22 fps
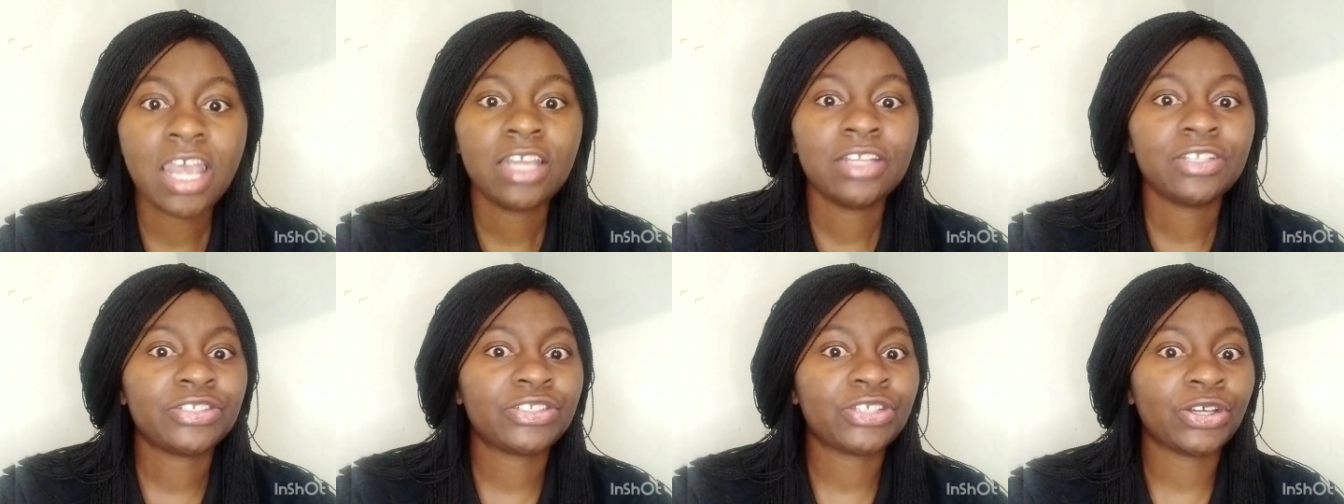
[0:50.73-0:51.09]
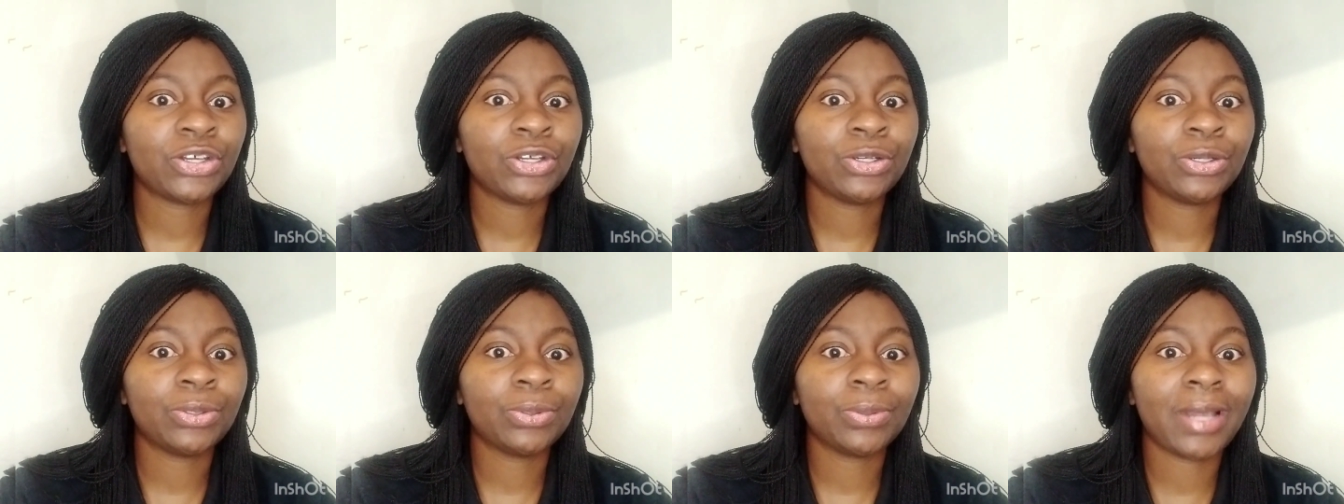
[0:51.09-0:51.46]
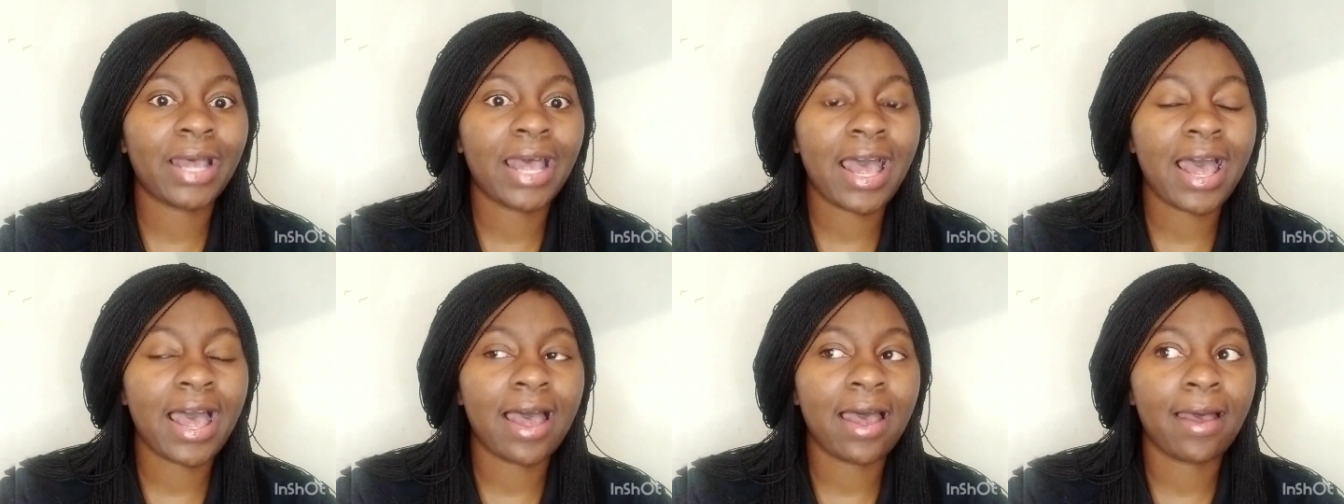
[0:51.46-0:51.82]
So
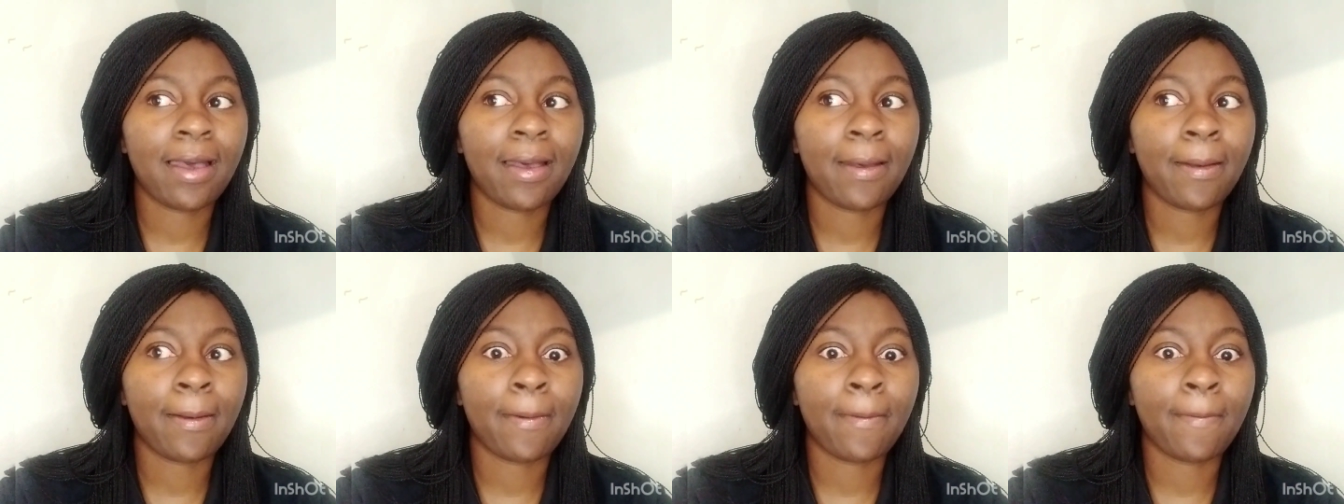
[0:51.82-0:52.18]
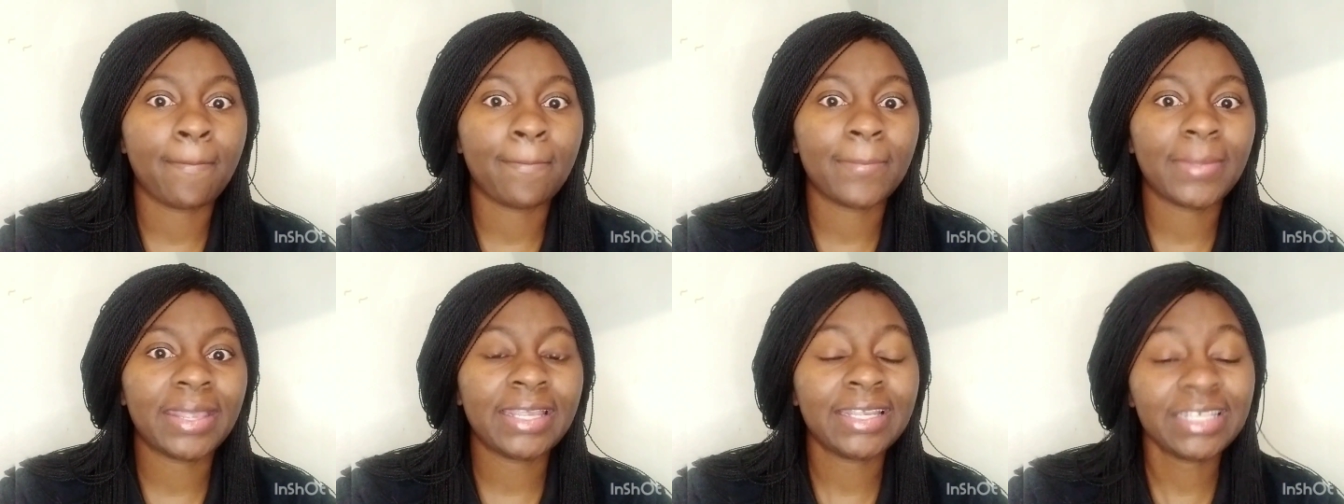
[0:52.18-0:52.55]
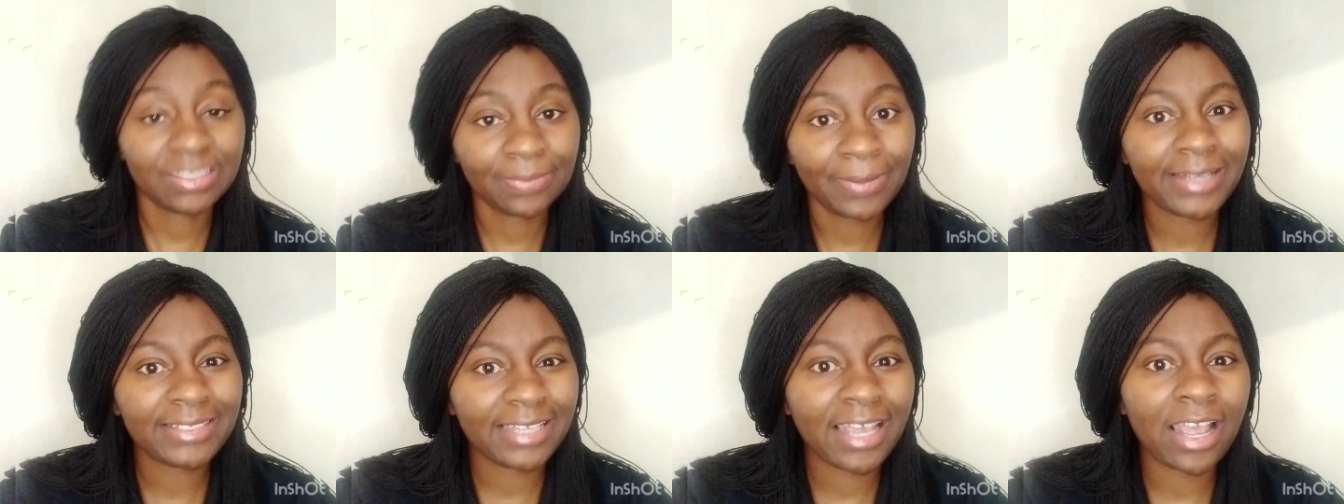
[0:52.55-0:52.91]
um, it's
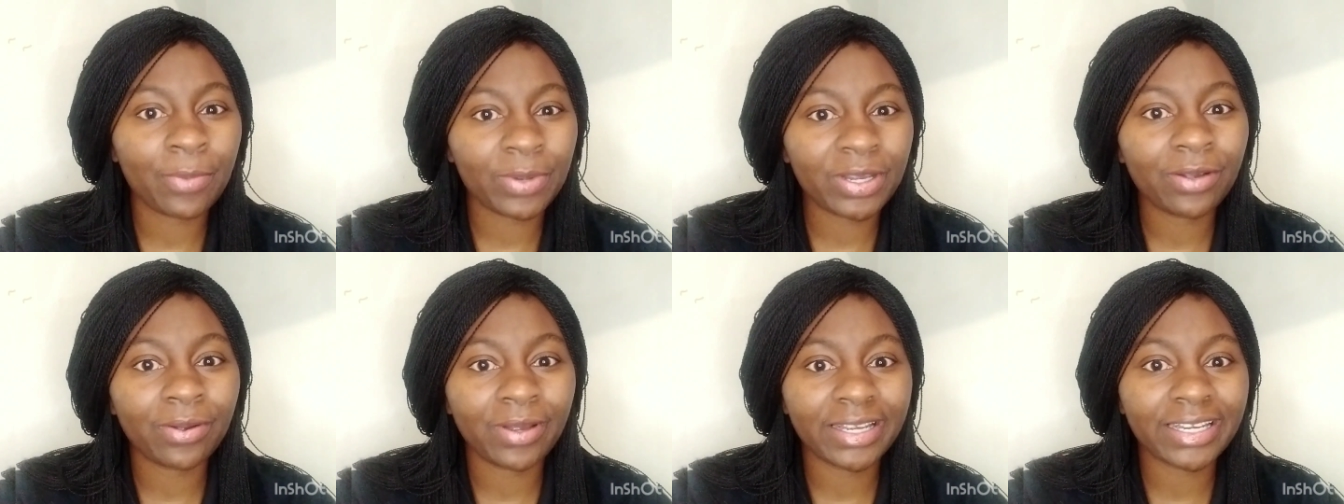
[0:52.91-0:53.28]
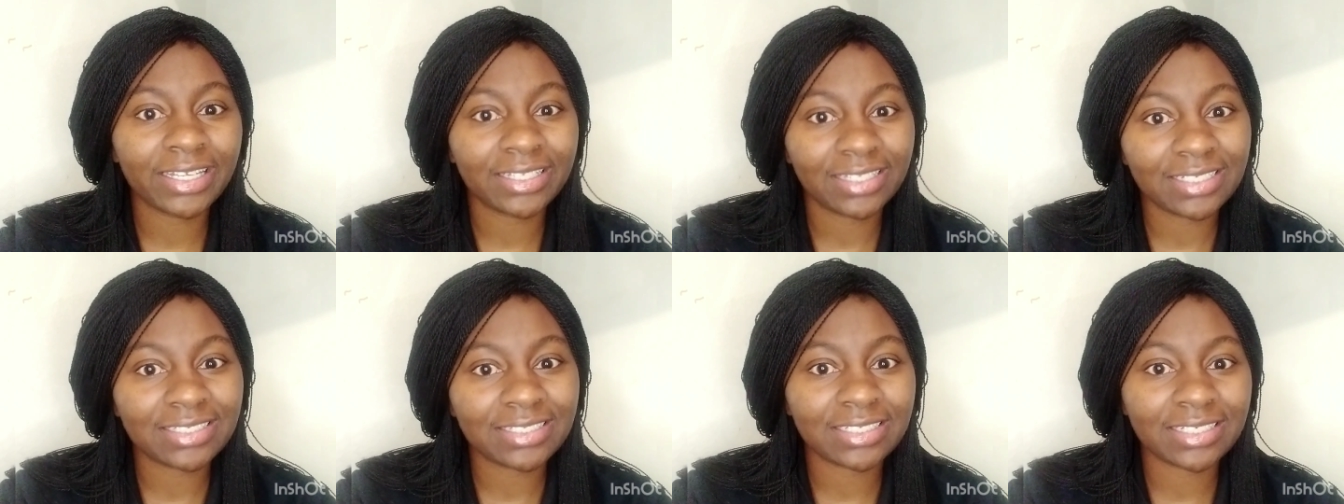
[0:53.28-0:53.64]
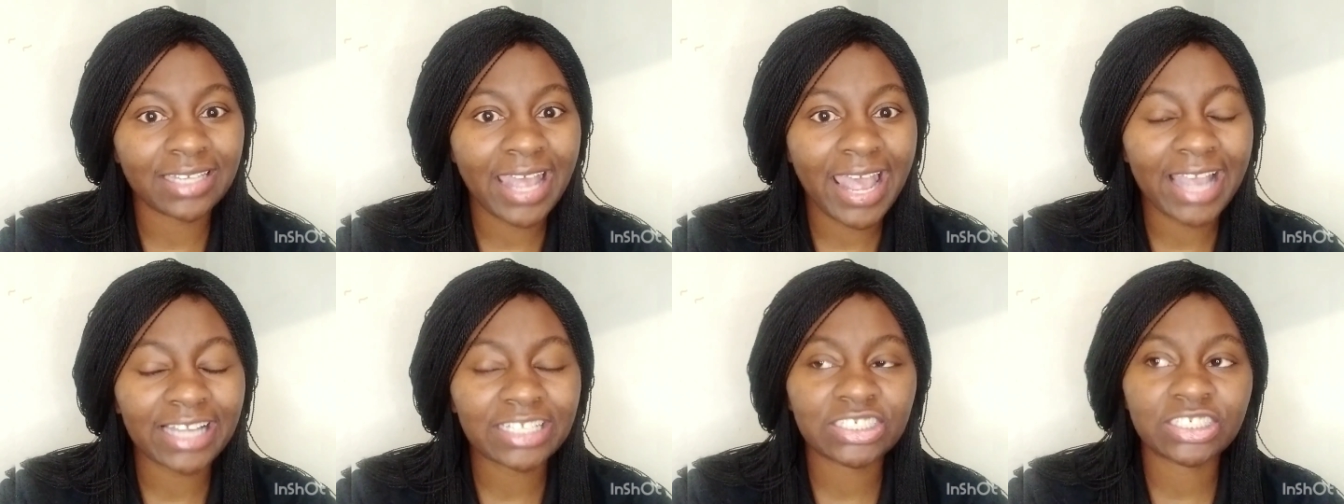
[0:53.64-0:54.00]
about time we go ahead and get this in
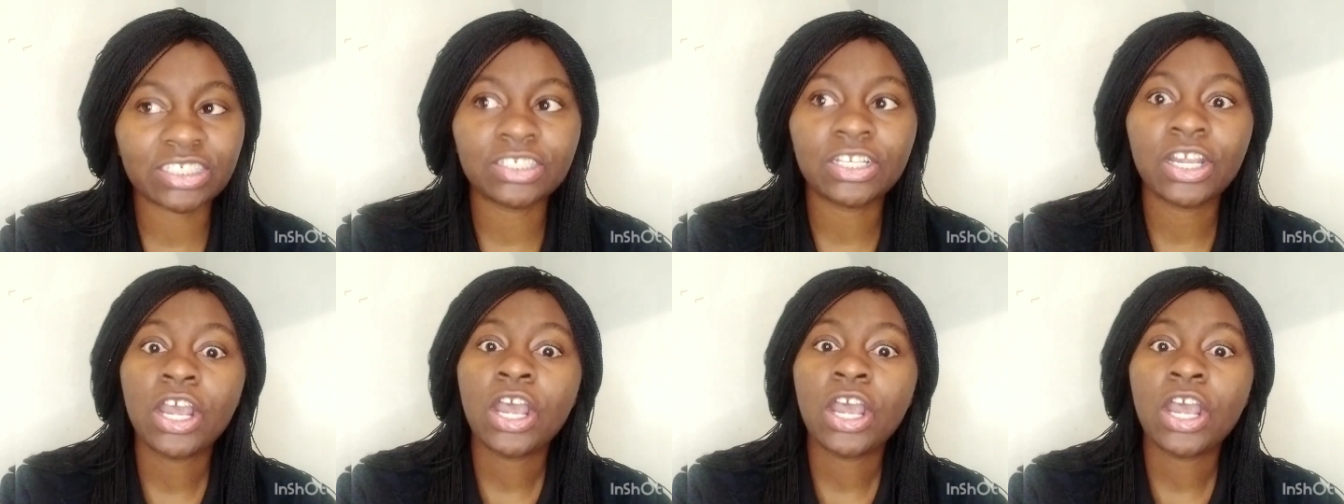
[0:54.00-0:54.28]
action